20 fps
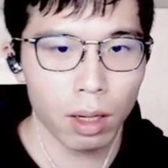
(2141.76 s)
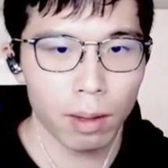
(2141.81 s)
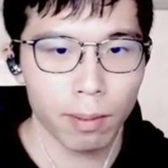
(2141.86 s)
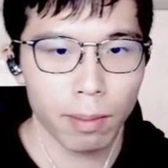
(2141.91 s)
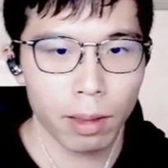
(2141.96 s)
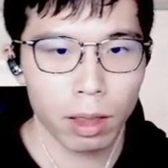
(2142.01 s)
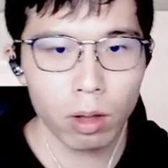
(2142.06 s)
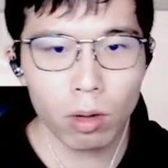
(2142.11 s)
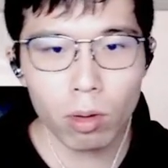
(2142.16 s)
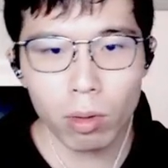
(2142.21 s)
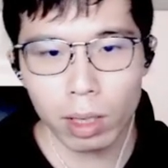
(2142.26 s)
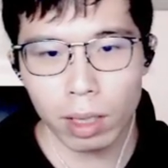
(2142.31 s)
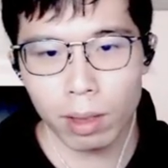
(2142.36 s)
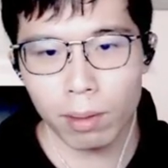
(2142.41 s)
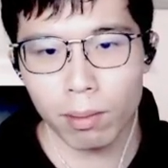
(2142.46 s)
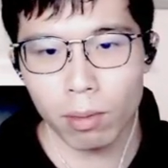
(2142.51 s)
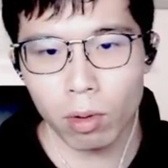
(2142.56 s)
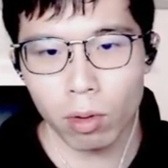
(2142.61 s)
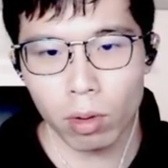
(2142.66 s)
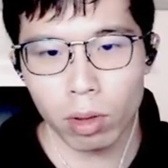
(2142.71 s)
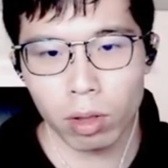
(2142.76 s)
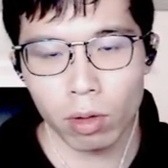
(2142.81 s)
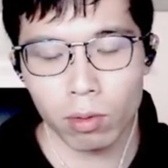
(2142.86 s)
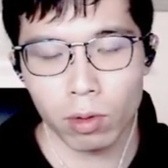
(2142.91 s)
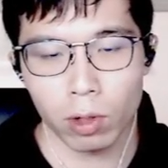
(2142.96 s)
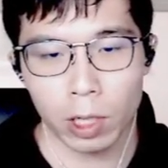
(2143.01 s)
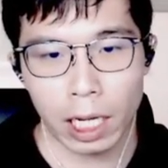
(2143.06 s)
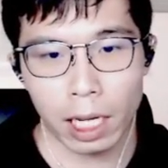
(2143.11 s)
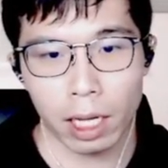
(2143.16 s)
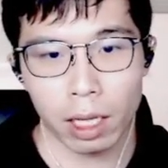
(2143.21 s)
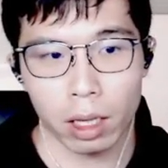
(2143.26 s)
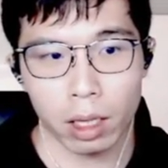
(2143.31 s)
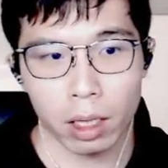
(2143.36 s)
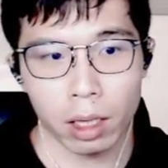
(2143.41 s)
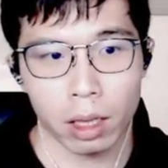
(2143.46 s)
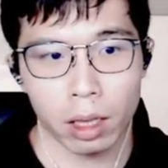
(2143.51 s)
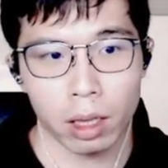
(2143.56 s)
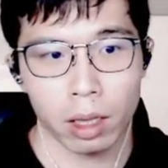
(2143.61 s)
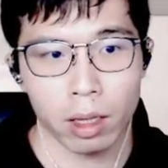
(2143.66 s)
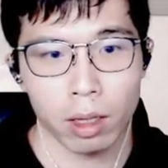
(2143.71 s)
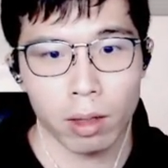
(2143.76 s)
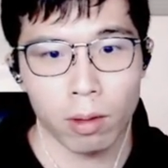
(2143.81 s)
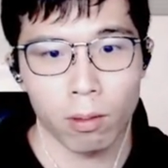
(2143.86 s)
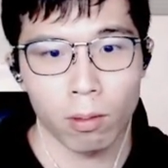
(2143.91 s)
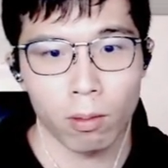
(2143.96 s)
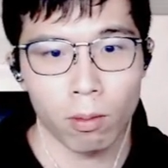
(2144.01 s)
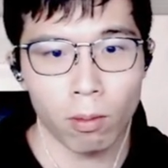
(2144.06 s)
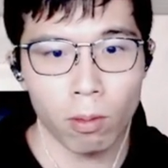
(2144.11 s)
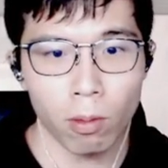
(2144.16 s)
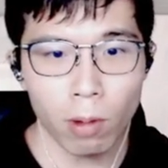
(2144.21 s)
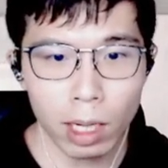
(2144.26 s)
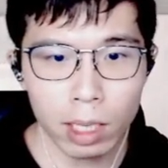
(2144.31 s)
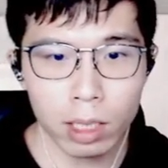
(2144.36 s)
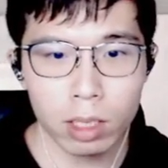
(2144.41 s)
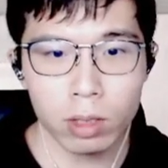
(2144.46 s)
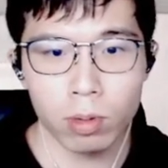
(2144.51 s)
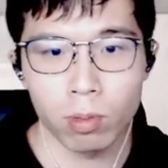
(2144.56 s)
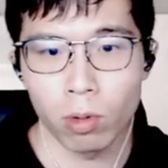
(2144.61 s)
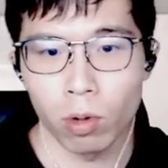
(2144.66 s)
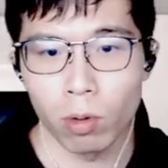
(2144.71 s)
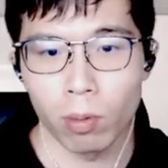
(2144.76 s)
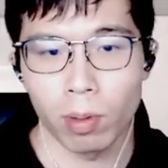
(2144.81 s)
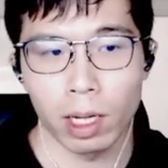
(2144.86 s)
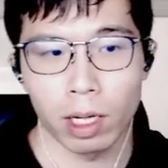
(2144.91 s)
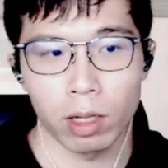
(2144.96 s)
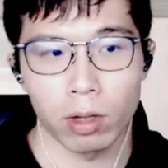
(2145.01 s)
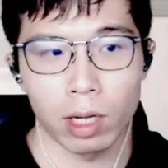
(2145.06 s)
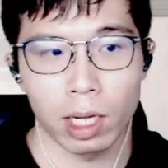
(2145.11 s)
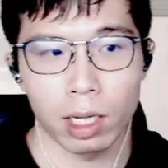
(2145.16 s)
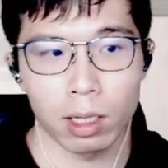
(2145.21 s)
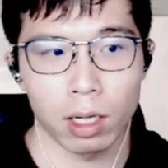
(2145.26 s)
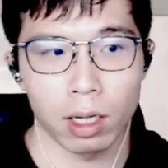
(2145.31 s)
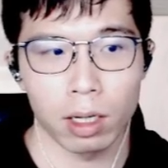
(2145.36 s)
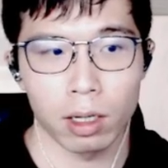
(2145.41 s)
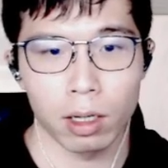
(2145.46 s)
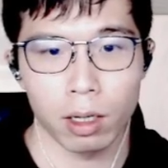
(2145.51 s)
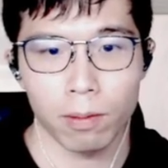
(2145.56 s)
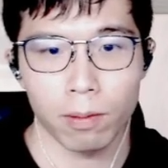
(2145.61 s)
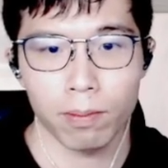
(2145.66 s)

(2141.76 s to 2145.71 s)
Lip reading: So in most of the cases, white will play the Atari.